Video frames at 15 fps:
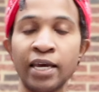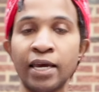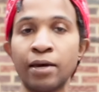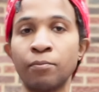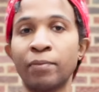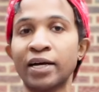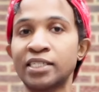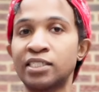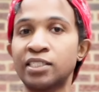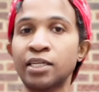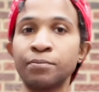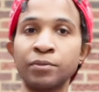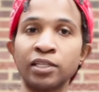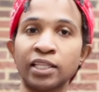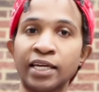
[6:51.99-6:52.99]
And by
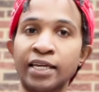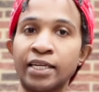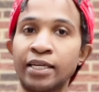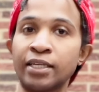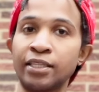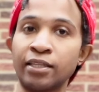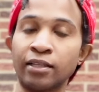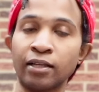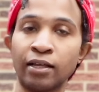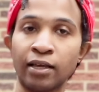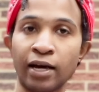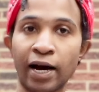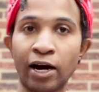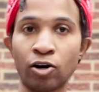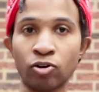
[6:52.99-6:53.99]
stimulating
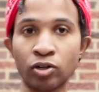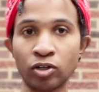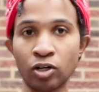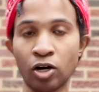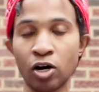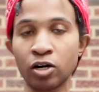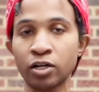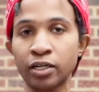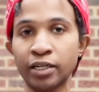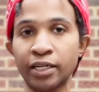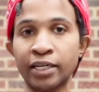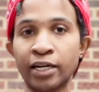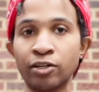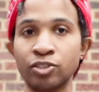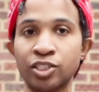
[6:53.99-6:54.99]
our heart
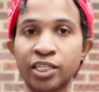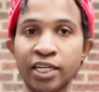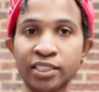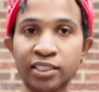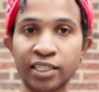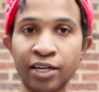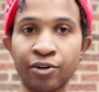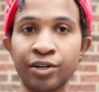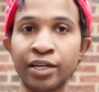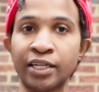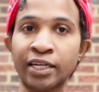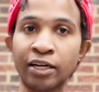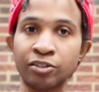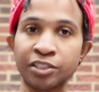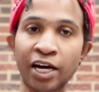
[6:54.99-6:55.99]
and our chest area and
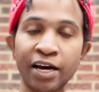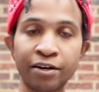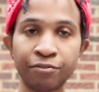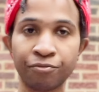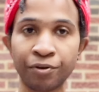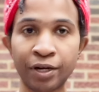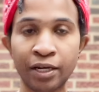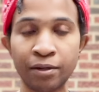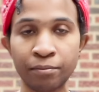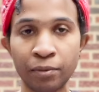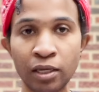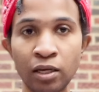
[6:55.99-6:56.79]
our diaphragm